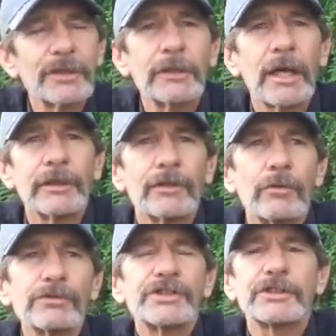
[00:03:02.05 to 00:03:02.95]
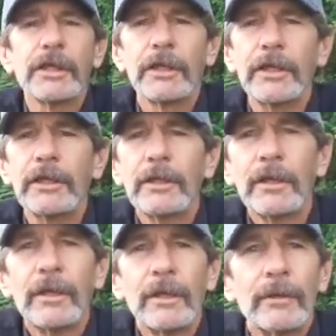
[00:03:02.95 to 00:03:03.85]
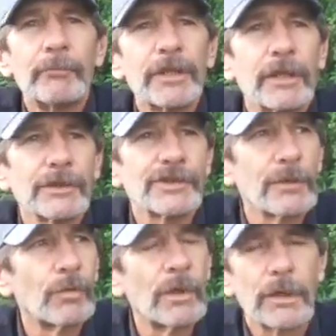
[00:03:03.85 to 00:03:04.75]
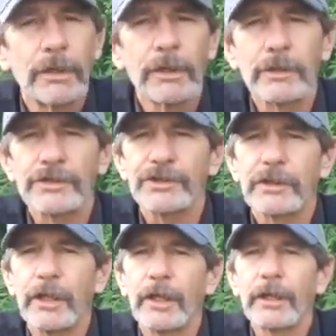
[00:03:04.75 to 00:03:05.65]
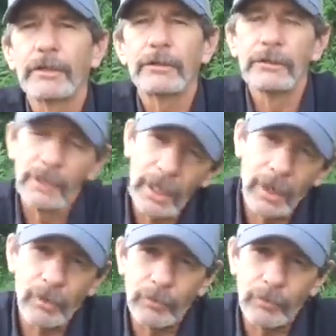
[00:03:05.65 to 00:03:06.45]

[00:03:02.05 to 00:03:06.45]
I don't study because I want to understand now.